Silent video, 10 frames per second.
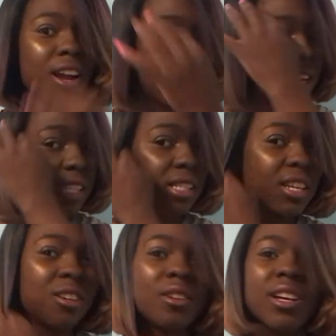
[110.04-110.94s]
Alright,
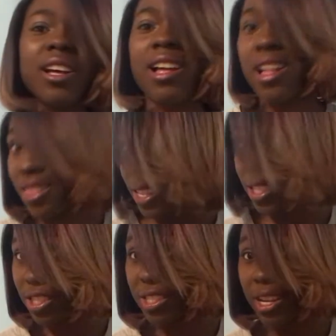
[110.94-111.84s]
so
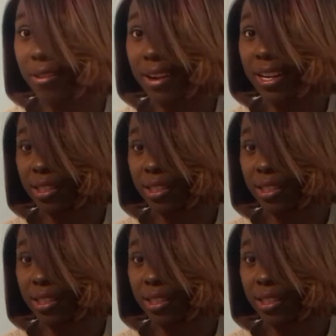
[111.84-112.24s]
let's just get right